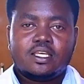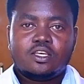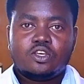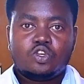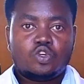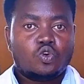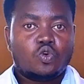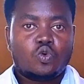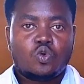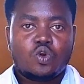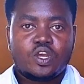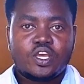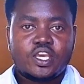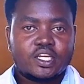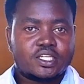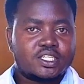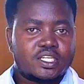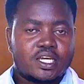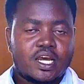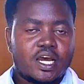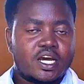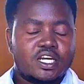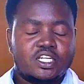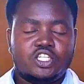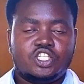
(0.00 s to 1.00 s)
you get a
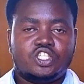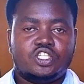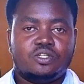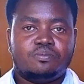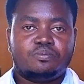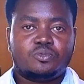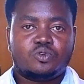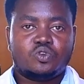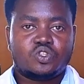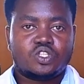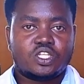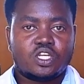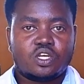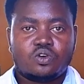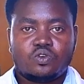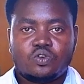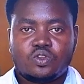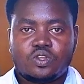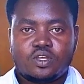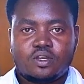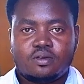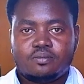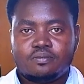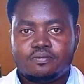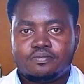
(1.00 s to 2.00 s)
hardship to sell
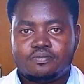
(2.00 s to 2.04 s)
them.